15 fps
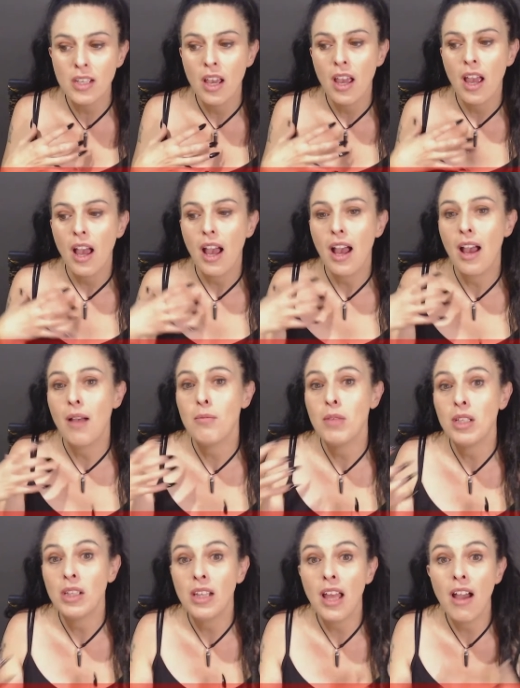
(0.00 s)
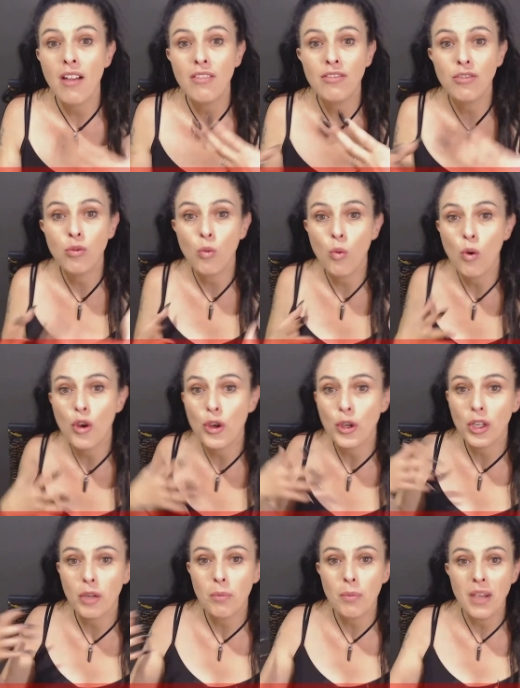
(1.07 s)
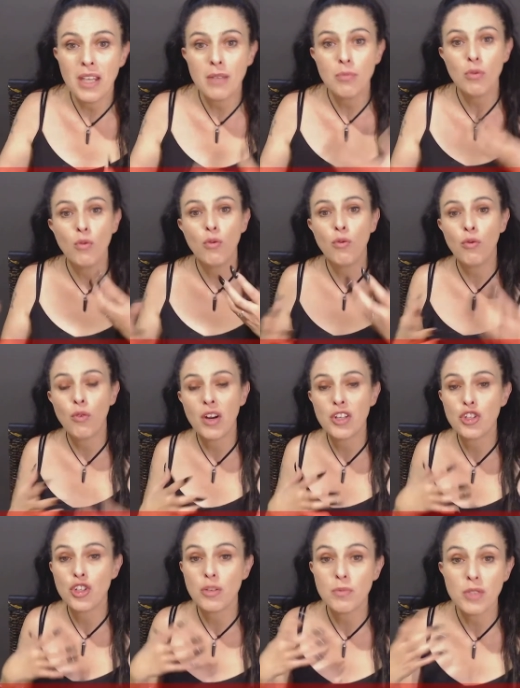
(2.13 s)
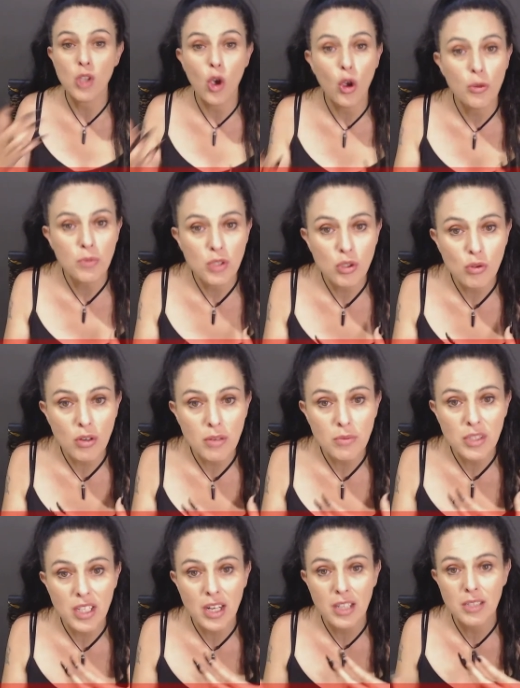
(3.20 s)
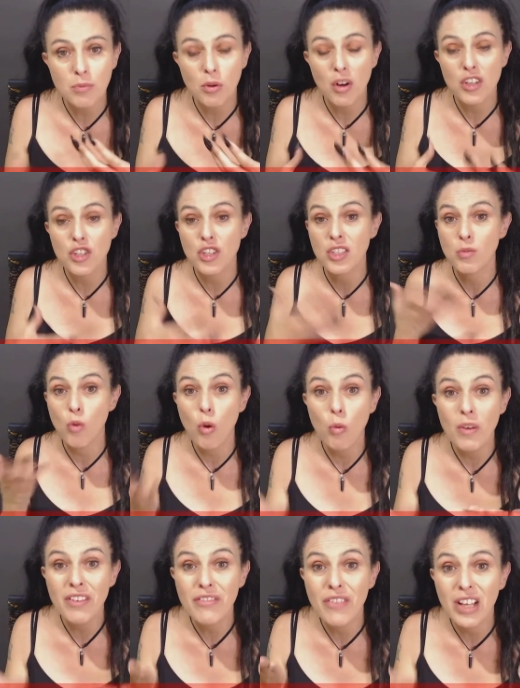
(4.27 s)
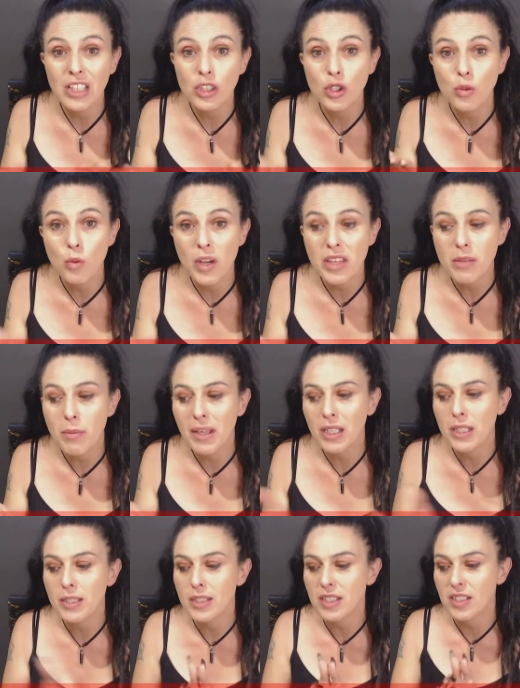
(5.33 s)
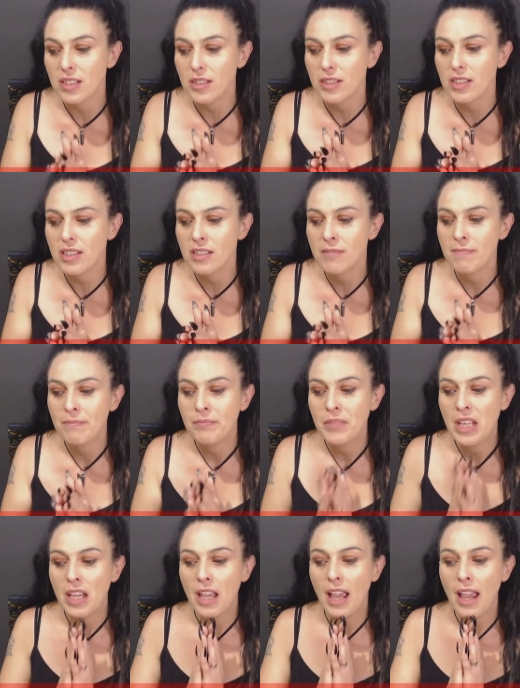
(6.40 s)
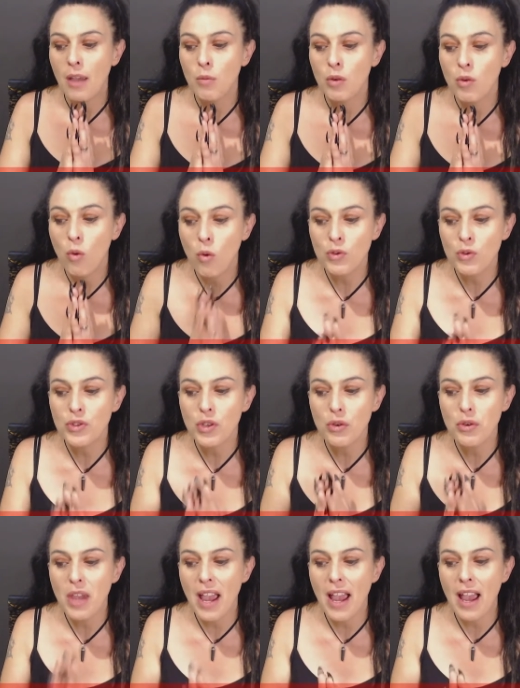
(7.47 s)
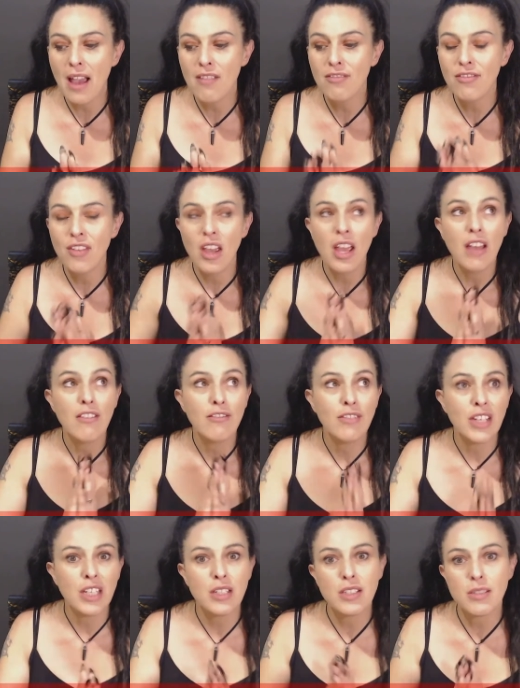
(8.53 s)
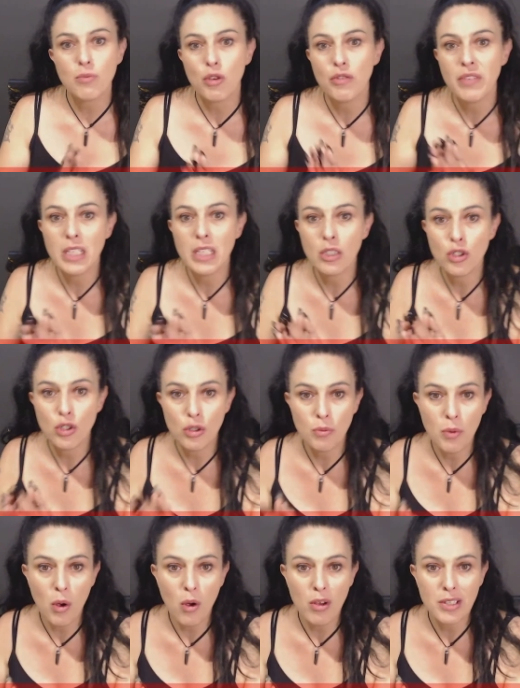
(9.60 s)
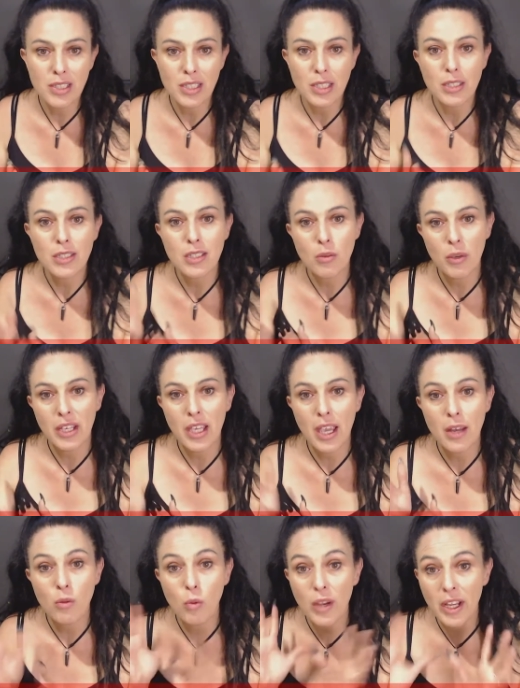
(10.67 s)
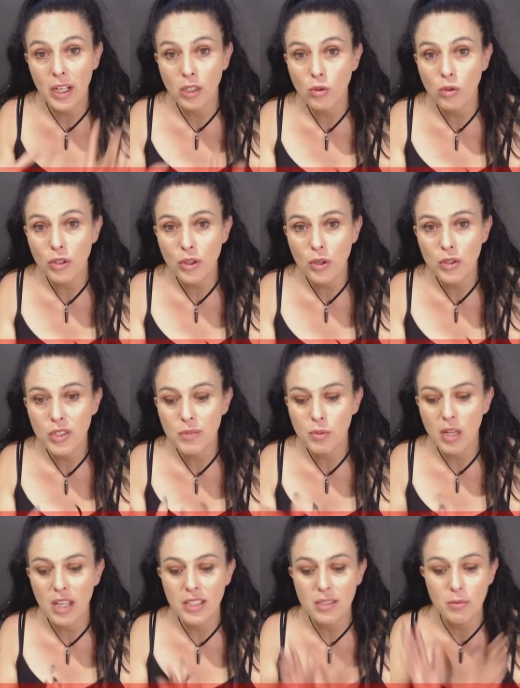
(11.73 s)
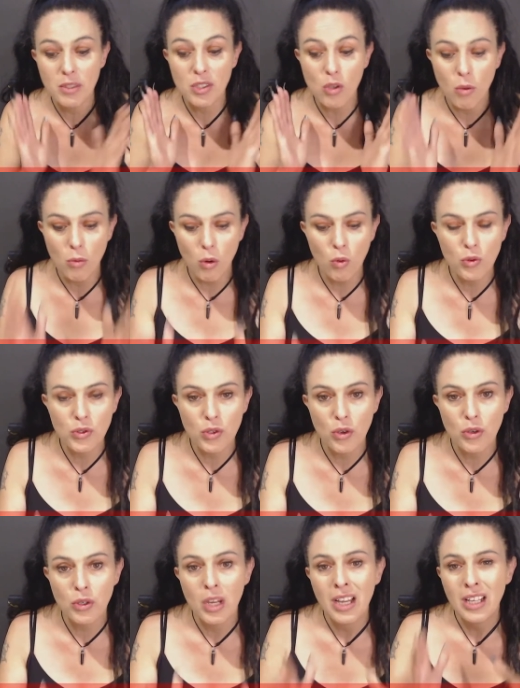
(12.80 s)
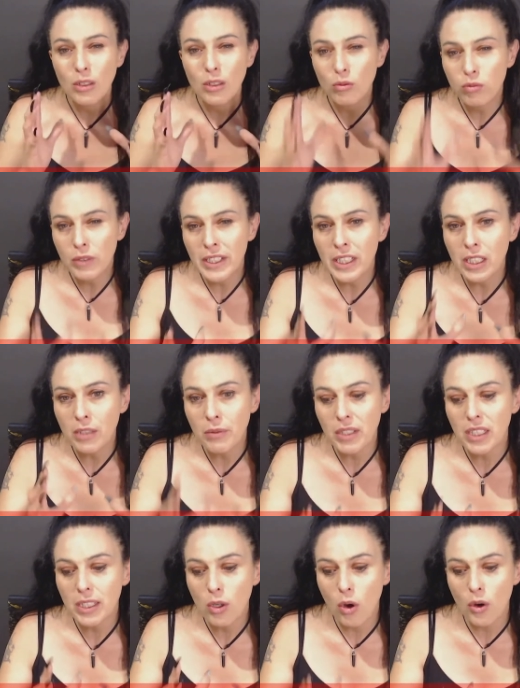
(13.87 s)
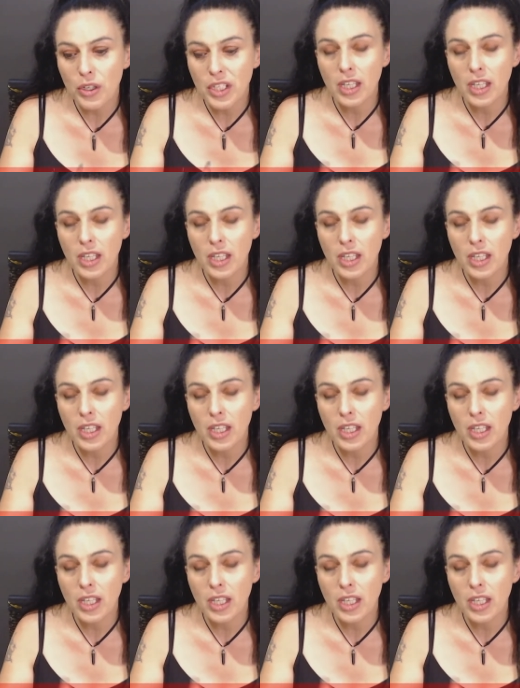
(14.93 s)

Um, love, work, people, friendships, hopes, dreams, and aspirations, what we value, where the balance is. And we'll also have Venus moving into Pisces. So again, we're going to look at those placements. I'm also really, really honing in